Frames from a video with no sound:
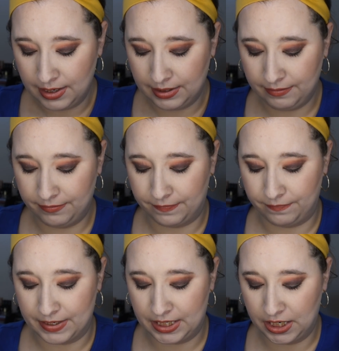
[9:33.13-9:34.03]
The
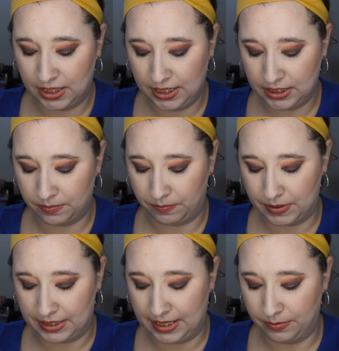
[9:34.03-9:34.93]
Viseart
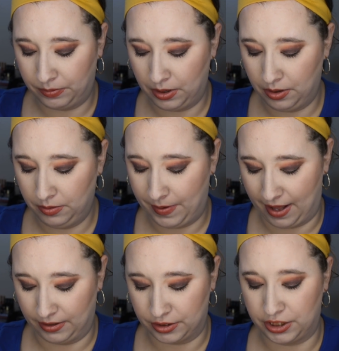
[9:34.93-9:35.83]
Petite Pro
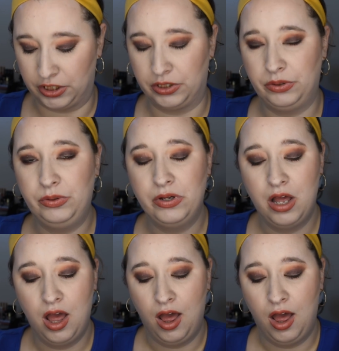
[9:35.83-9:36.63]
Palette 2.